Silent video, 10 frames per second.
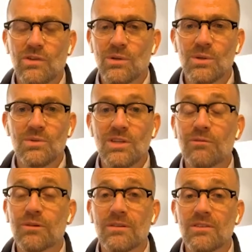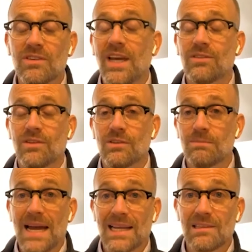two different
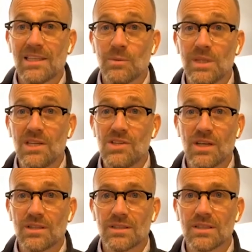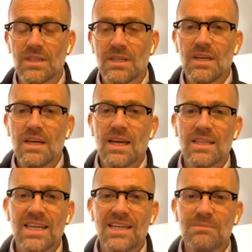sectors battling with each other.
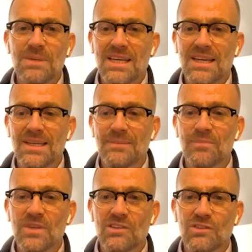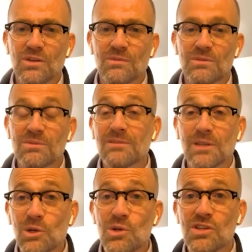And then it became the
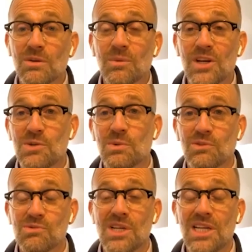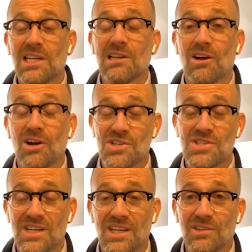revolution, which was really
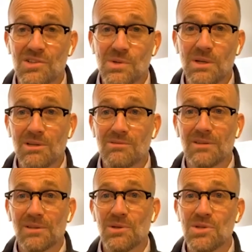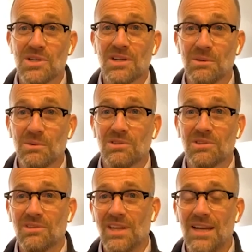last year, the streaming revolution. It
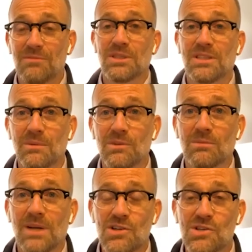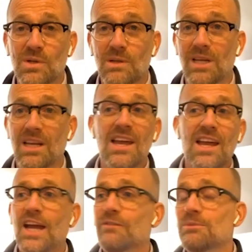was just, everything was about streaming.
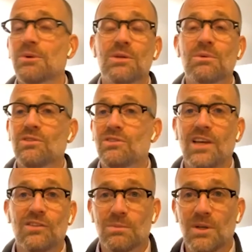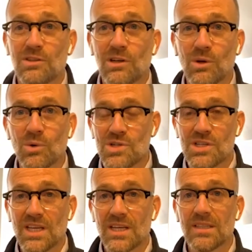Everybody was desperate to
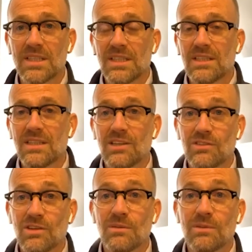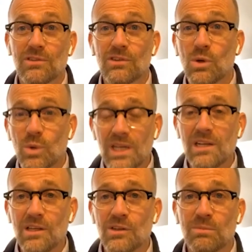launch their service as
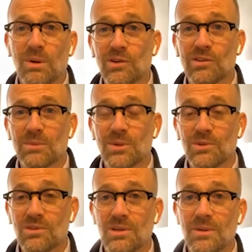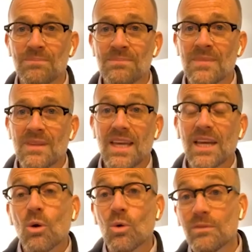quickly as possible to
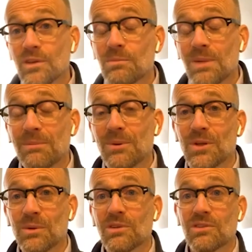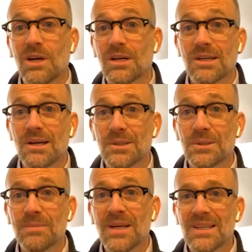get all of these people that were stuck at
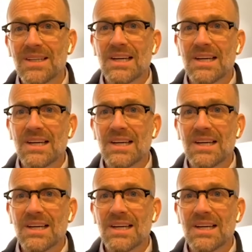home,